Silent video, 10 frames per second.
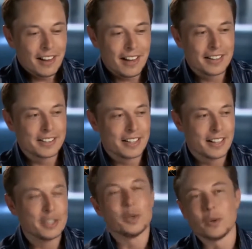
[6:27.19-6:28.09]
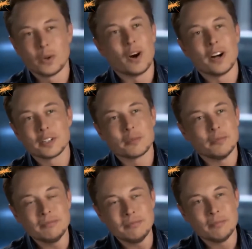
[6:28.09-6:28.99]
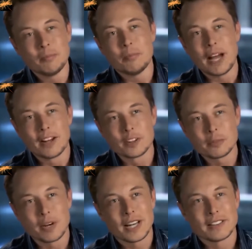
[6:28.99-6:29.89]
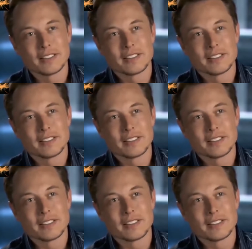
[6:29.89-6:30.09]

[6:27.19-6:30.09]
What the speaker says: And who aren't bound by